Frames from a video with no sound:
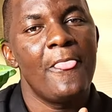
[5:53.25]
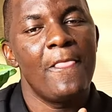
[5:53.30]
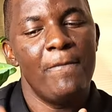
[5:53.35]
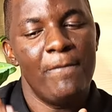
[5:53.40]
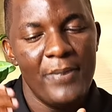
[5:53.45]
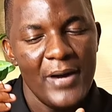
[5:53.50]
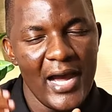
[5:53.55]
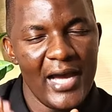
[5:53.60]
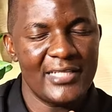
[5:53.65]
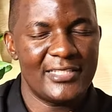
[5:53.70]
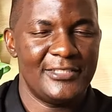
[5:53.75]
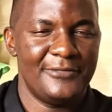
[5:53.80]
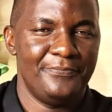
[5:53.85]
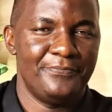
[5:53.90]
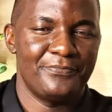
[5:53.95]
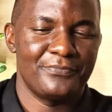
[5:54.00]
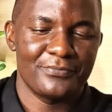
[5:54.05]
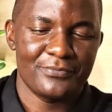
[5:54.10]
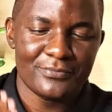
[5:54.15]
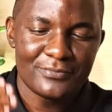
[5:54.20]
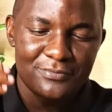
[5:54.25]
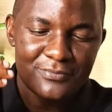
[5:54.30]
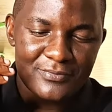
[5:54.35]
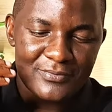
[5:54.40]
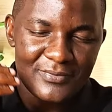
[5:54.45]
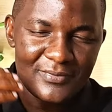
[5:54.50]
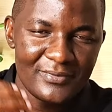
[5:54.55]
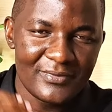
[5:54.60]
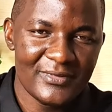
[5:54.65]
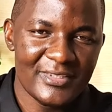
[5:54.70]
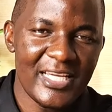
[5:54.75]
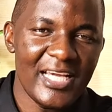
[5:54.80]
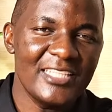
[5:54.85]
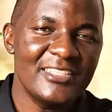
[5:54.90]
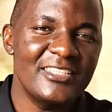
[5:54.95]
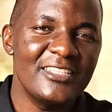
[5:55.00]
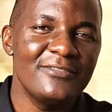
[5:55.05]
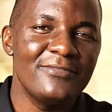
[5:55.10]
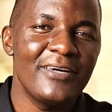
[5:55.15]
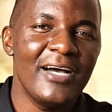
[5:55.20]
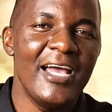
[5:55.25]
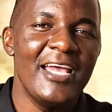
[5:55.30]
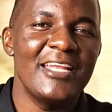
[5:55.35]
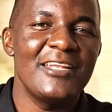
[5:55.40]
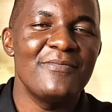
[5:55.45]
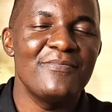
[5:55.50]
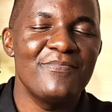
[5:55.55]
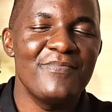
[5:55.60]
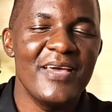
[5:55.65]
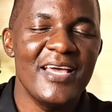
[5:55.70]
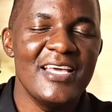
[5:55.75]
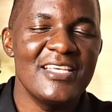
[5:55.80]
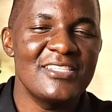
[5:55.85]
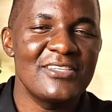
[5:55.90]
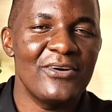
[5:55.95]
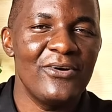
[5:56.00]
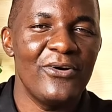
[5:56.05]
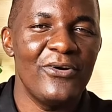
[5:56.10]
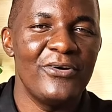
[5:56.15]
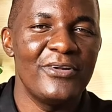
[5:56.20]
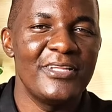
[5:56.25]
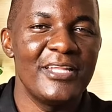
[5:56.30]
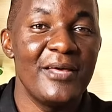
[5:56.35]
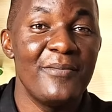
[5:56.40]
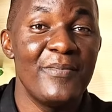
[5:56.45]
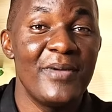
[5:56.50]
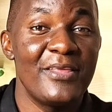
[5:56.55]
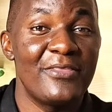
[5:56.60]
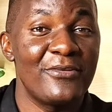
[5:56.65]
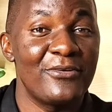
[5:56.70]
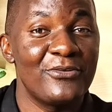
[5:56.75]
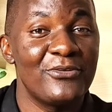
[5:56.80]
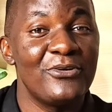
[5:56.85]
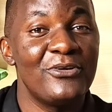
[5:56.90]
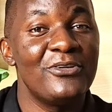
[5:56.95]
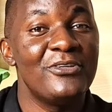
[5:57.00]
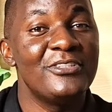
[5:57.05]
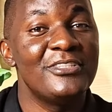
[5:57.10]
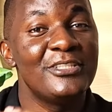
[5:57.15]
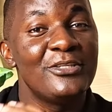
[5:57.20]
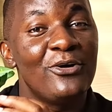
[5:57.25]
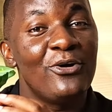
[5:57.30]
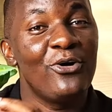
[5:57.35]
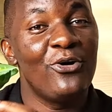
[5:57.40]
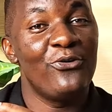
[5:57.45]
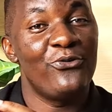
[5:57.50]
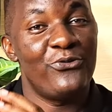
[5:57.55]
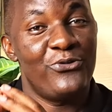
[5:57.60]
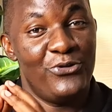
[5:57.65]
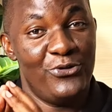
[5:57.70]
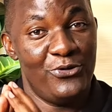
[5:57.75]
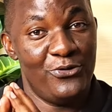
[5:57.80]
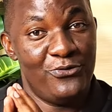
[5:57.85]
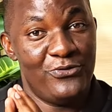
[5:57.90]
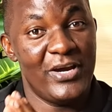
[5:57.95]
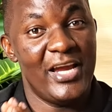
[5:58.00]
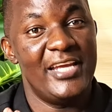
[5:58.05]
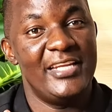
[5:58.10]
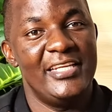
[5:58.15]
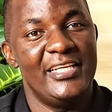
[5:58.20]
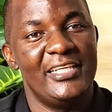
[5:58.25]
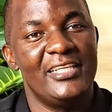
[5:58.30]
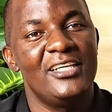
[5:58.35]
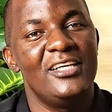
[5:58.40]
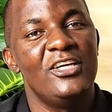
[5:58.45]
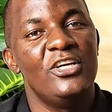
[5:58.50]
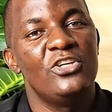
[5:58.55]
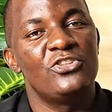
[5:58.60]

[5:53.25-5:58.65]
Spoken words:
But justify it based on the methodology of your finding.